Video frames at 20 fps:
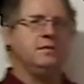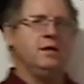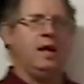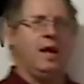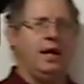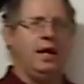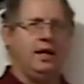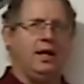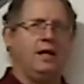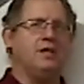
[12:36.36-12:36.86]

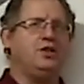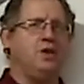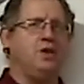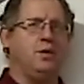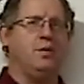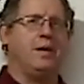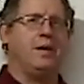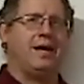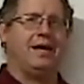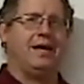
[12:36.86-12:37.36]
unless you
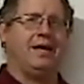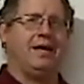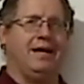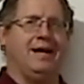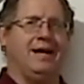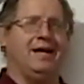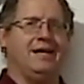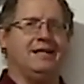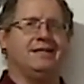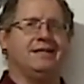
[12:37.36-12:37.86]

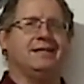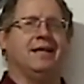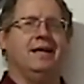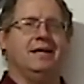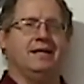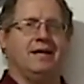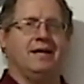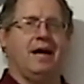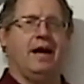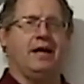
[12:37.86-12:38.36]
recognize
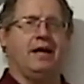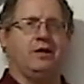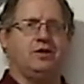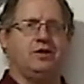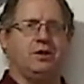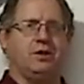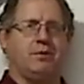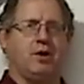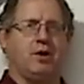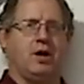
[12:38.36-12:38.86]
the
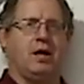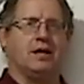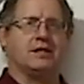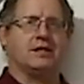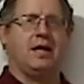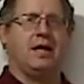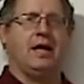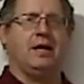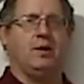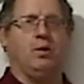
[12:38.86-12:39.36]
hydrogen peroxide,